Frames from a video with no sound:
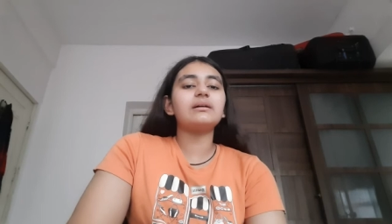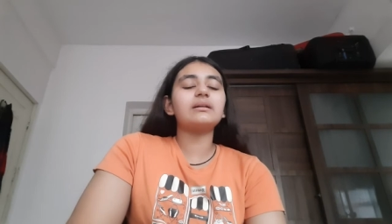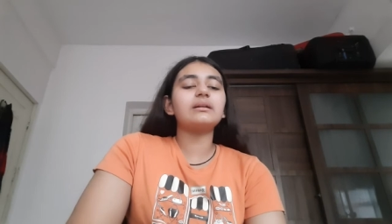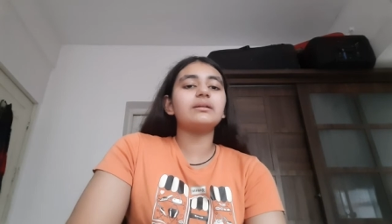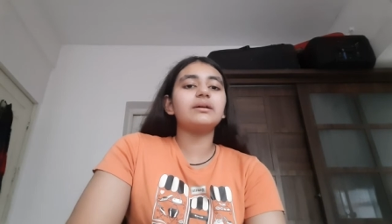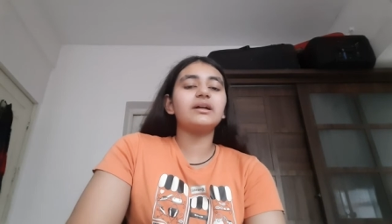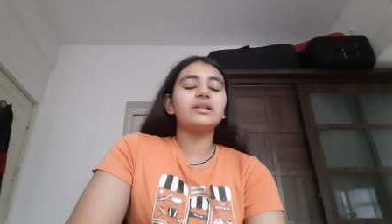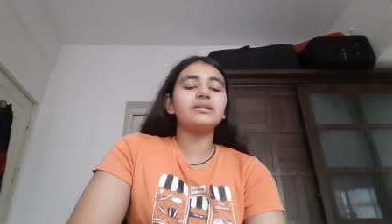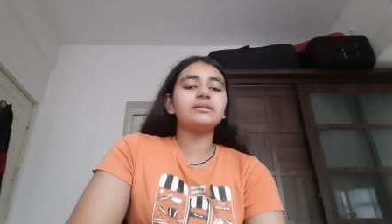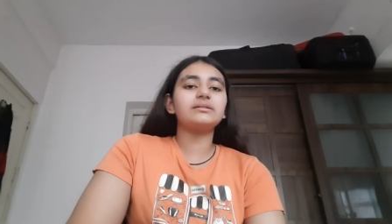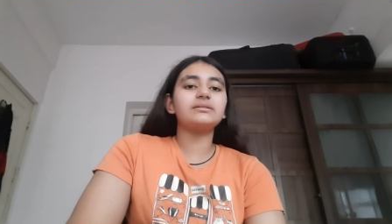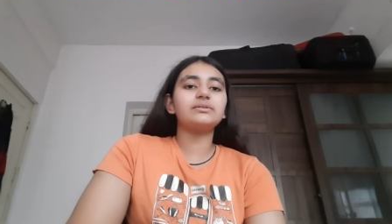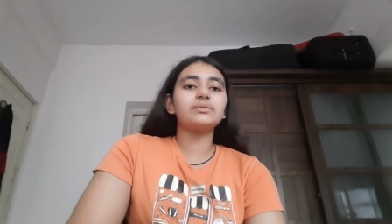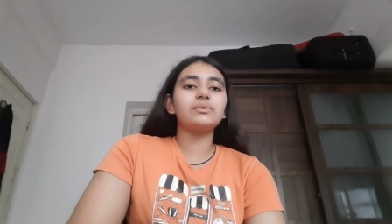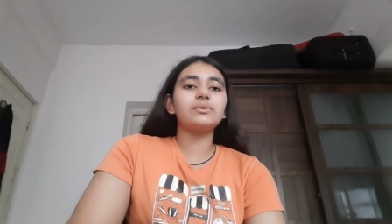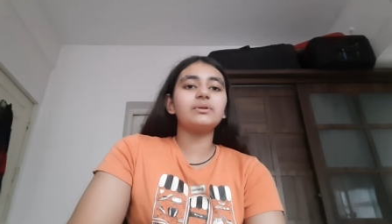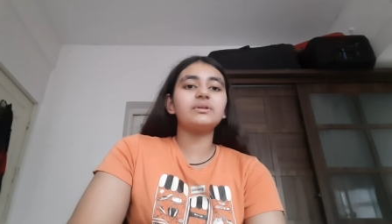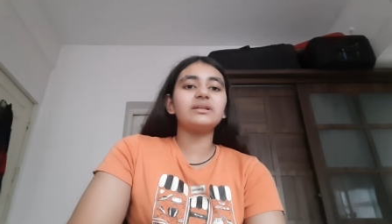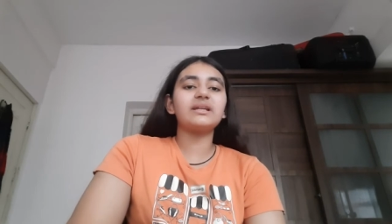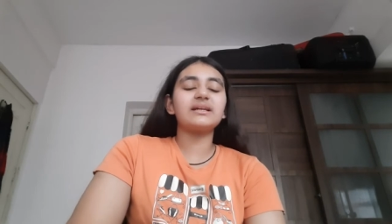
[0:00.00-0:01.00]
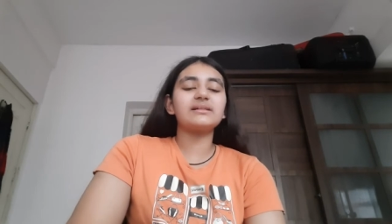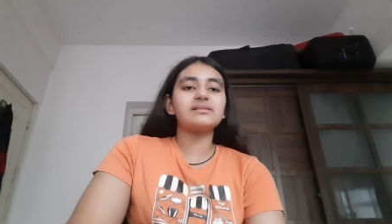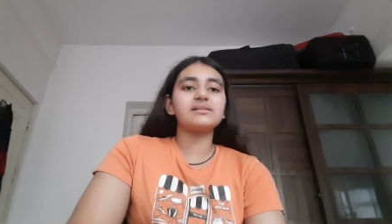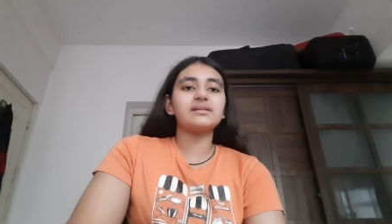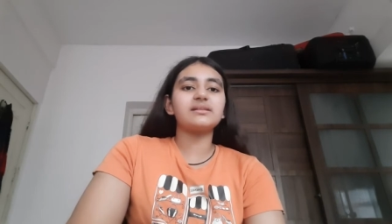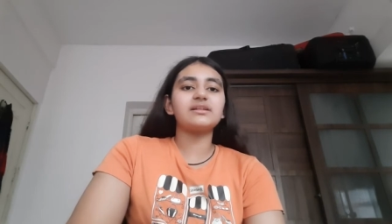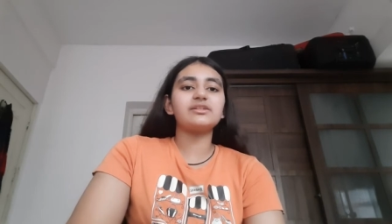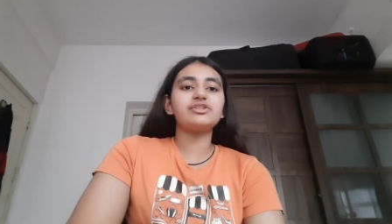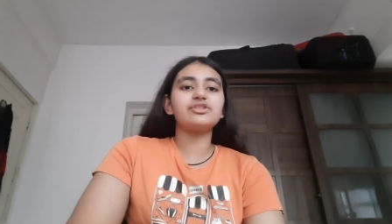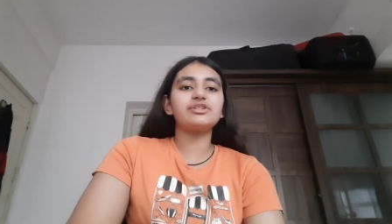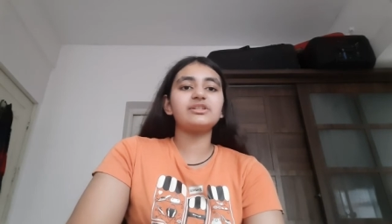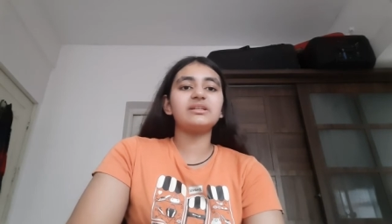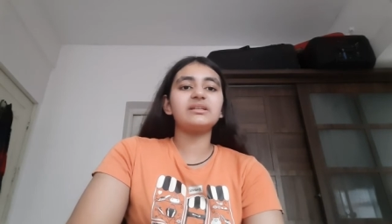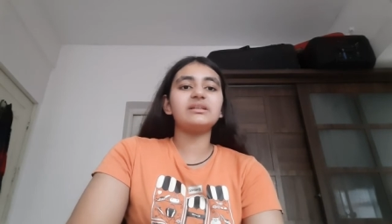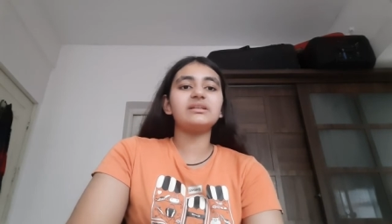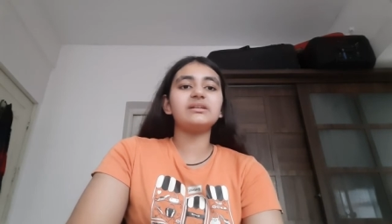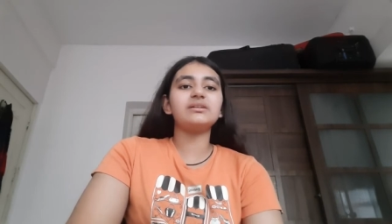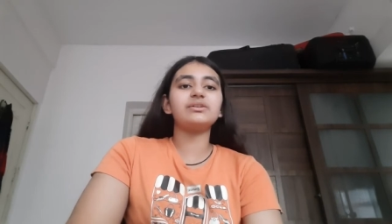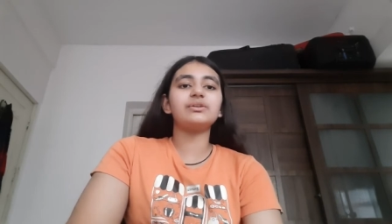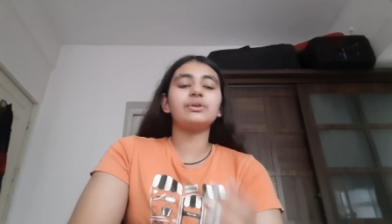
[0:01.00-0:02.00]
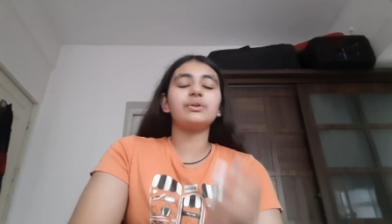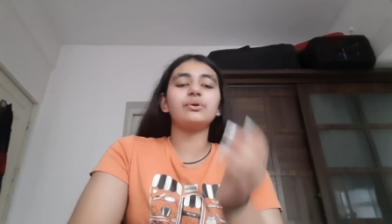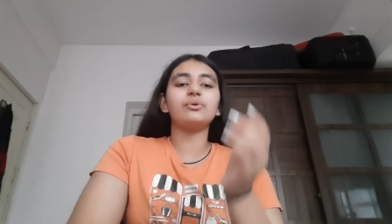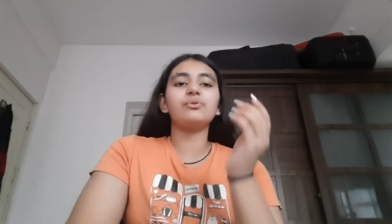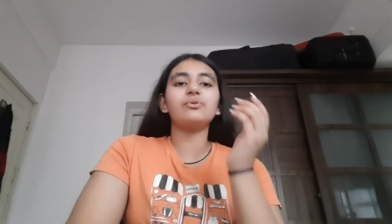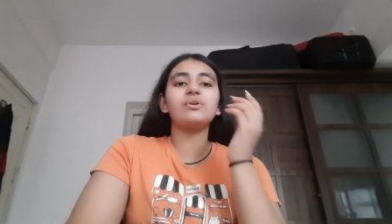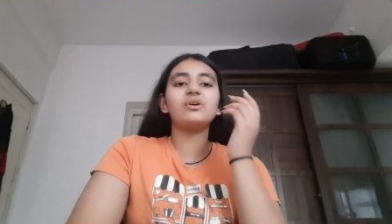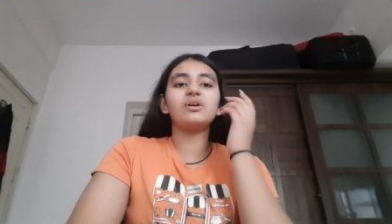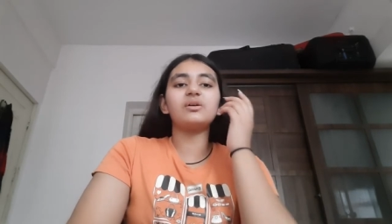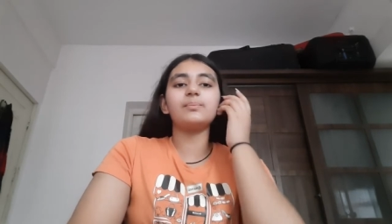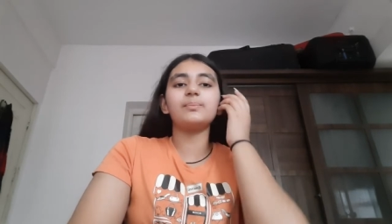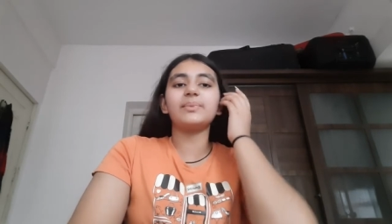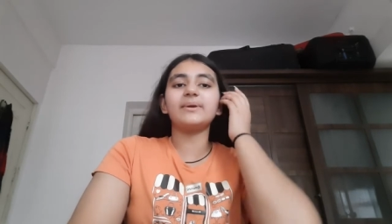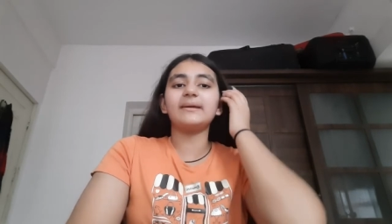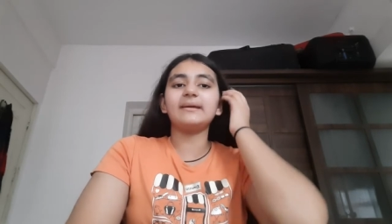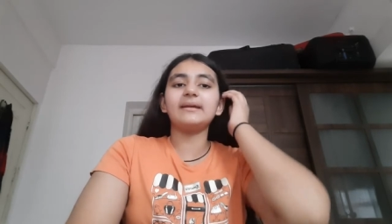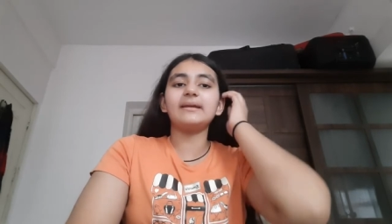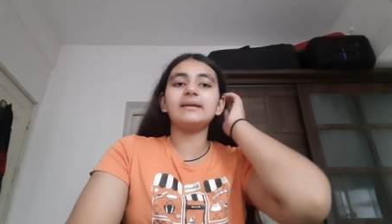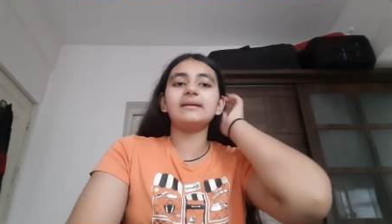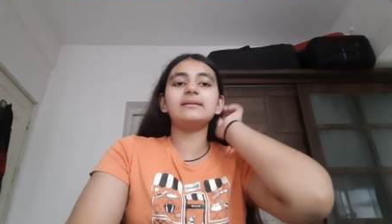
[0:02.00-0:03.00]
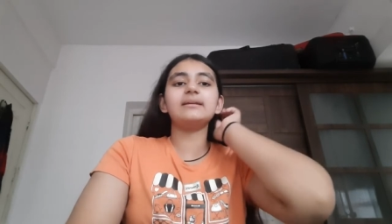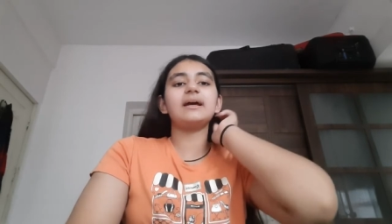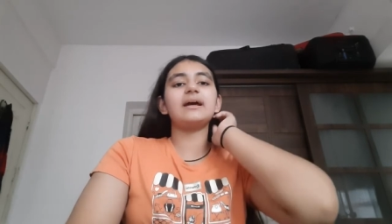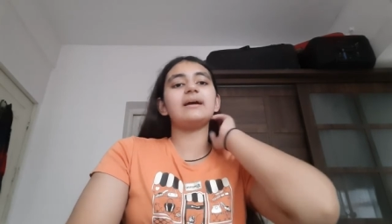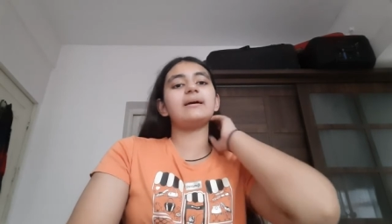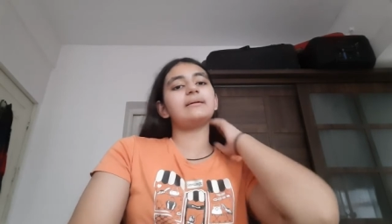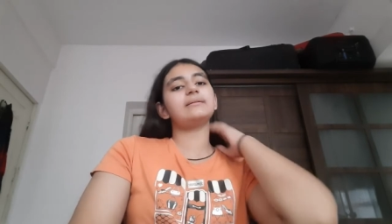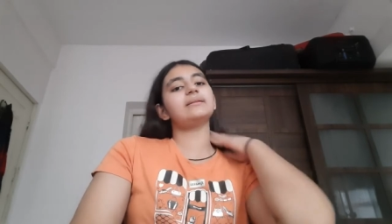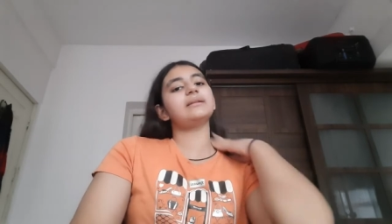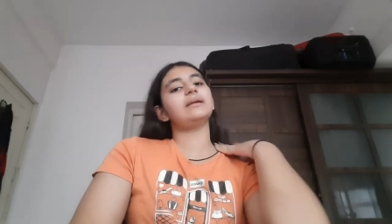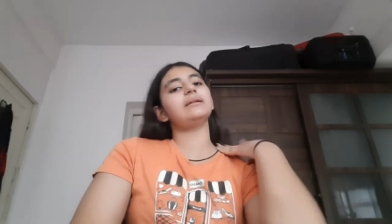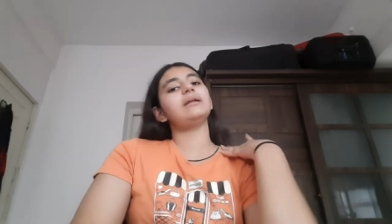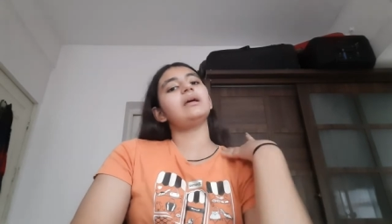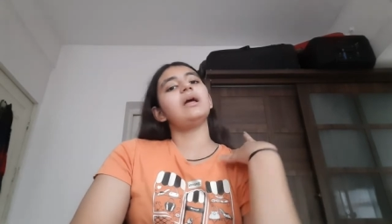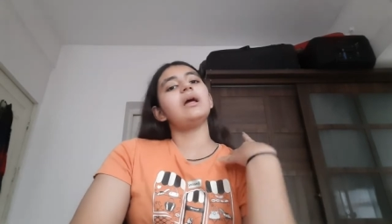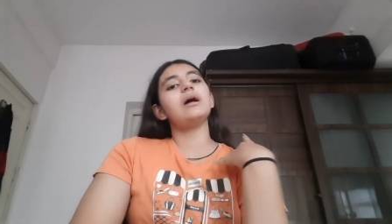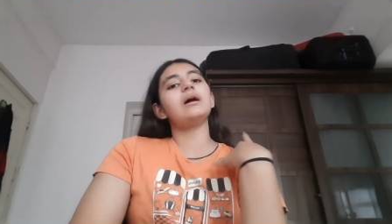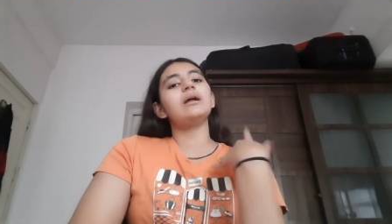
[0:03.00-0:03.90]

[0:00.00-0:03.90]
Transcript: Clarke told Lexa that she didn't know her pain and that